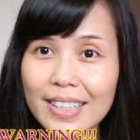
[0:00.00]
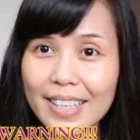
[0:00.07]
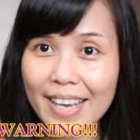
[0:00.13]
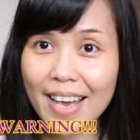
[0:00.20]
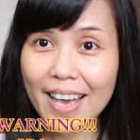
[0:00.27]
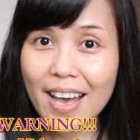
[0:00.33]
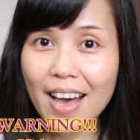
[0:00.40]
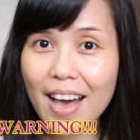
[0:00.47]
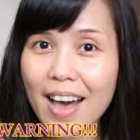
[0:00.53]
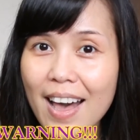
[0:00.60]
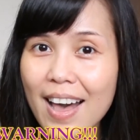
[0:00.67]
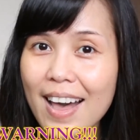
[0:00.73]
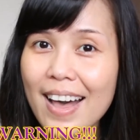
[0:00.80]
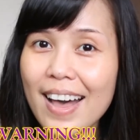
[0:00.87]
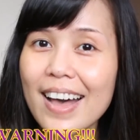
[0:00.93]
yeah,
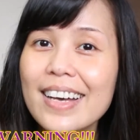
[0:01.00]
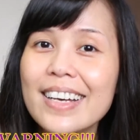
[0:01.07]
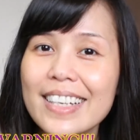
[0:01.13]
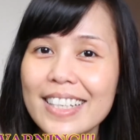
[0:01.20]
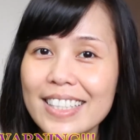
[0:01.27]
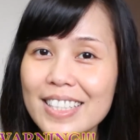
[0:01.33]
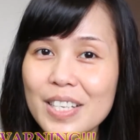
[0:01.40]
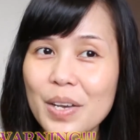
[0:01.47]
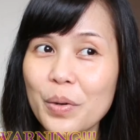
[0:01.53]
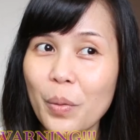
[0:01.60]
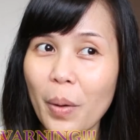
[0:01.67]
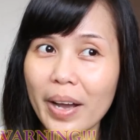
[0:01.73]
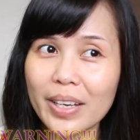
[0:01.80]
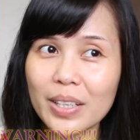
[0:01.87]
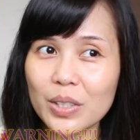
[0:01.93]
it's so
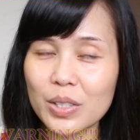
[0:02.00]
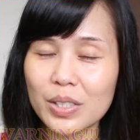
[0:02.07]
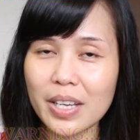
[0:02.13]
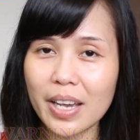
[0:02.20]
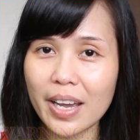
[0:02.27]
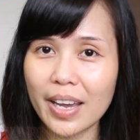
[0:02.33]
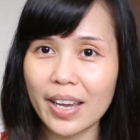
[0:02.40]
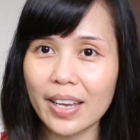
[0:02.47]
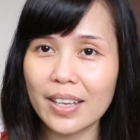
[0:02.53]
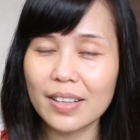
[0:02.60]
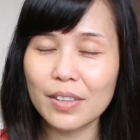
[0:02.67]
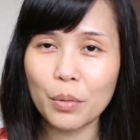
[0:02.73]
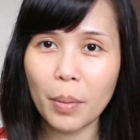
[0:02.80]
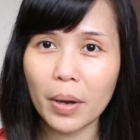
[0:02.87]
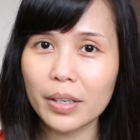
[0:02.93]
quiet today.
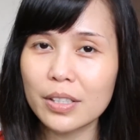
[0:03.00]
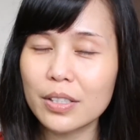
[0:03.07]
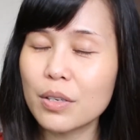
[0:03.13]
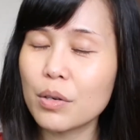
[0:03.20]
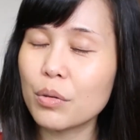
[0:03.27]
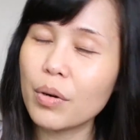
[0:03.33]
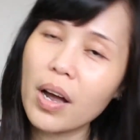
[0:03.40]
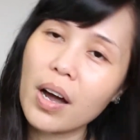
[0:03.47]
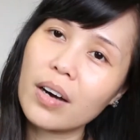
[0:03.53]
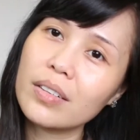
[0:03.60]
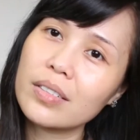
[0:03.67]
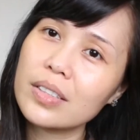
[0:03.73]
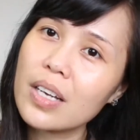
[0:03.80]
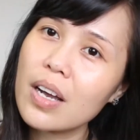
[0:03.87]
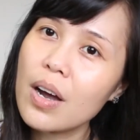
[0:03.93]
Nobody's
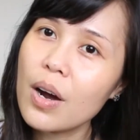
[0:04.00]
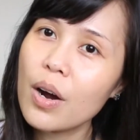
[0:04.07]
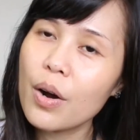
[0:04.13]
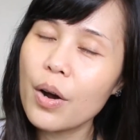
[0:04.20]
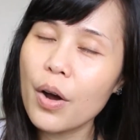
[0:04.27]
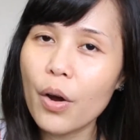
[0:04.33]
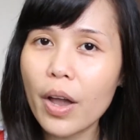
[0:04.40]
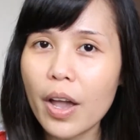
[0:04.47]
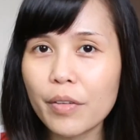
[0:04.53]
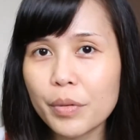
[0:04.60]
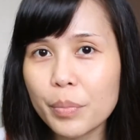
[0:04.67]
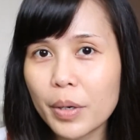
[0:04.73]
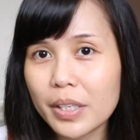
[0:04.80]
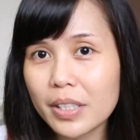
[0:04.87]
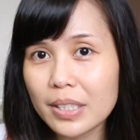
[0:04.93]
around.
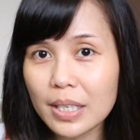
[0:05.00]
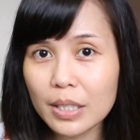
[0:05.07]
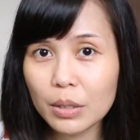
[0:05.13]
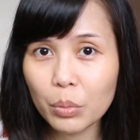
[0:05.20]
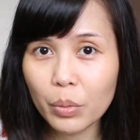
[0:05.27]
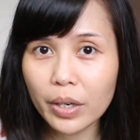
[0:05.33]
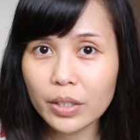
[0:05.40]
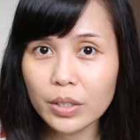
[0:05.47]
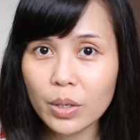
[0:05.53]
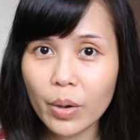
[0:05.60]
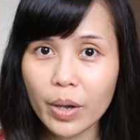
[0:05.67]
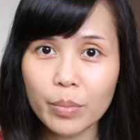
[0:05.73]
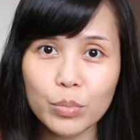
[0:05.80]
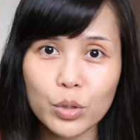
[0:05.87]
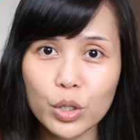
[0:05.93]
Everybody's at work, so
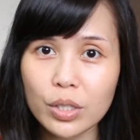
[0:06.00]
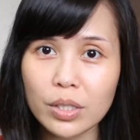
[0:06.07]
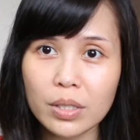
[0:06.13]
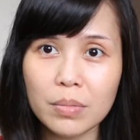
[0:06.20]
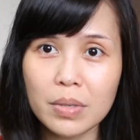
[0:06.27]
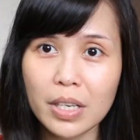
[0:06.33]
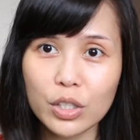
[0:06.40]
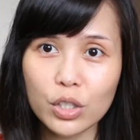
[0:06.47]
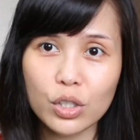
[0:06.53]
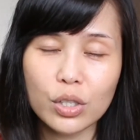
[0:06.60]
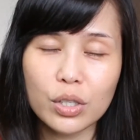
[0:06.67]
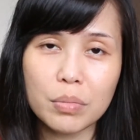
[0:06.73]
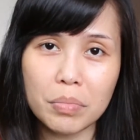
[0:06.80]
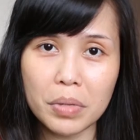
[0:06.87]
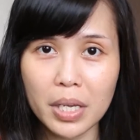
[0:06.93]
it's
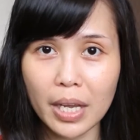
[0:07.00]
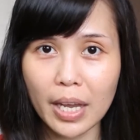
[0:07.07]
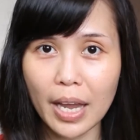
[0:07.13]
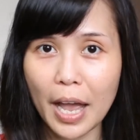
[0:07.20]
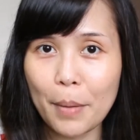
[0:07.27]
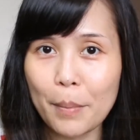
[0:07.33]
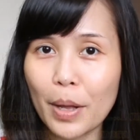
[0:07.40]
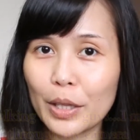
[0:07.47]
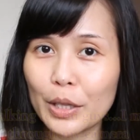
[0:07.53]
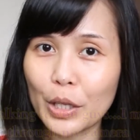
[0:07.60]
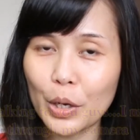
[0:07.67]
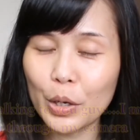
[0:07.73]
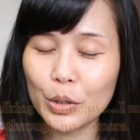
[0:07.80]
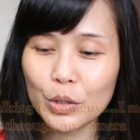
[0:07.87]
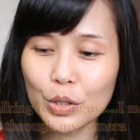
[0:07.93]
just me. I'm
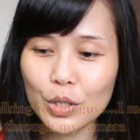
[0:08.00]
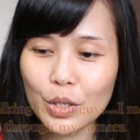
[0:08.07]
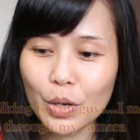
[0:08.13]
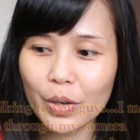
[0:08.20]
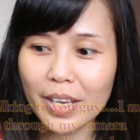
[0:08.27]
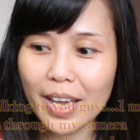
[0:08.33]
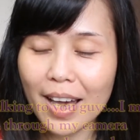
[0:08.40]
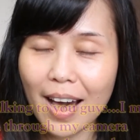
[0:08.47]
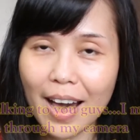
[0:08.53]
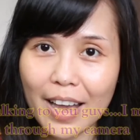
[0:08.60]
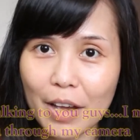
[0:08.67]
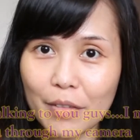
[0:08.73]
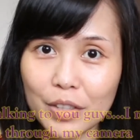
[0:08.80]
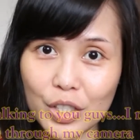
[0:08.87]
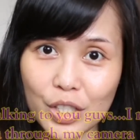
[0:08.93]
alone, so yeah, I
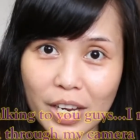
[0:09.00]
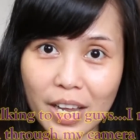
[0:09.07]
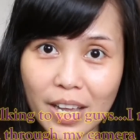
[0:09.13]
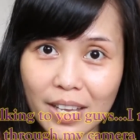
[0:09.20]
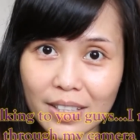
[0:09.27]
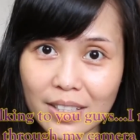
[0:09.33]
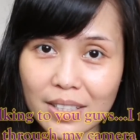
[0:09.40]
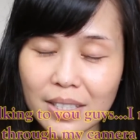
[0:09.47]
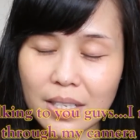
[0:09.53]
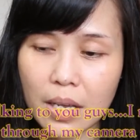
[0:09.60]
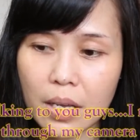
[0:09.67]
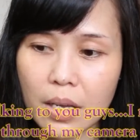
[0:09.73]
have the chance.